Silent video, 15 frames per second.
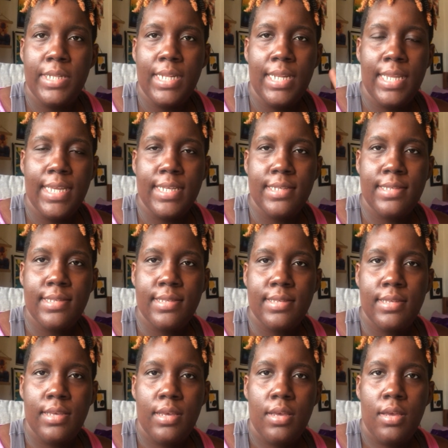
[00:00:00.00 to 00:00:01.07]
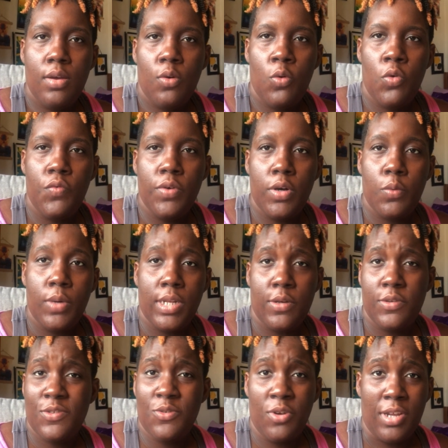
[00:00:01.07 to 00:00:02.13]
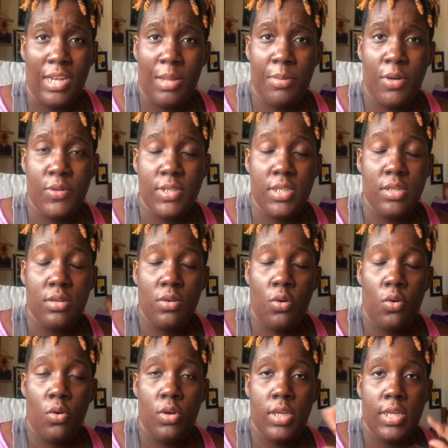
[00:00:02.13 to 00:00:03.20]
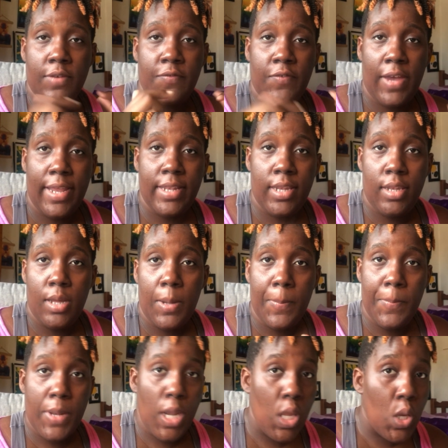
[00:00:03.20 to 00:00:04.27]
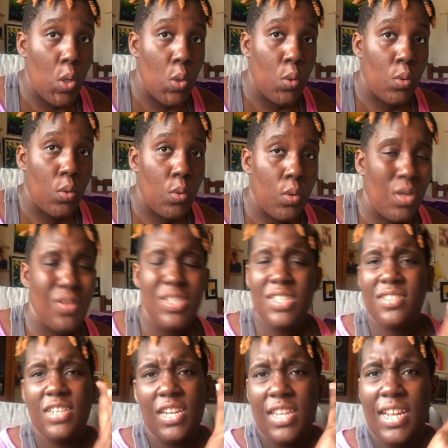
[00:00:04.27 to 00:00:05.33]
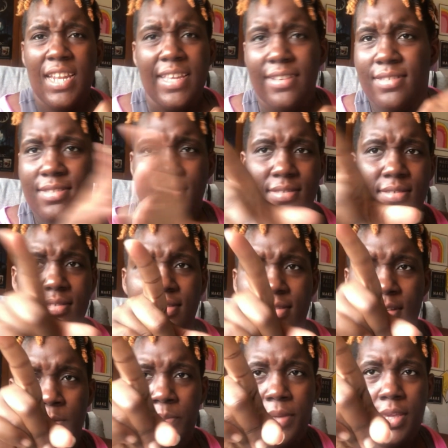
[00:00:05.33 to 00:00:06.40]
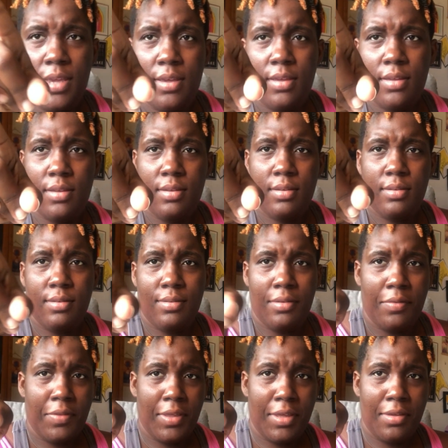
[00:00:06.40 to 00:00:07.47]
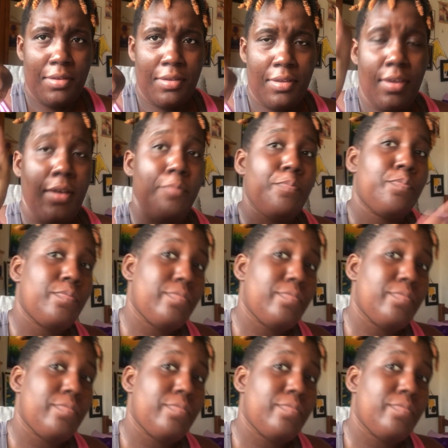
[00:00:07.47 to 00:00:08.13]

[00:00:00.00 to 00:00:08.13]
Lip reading: links over when I was talking about it, or you can find it down below. Just check the links up here, I think. Yeah,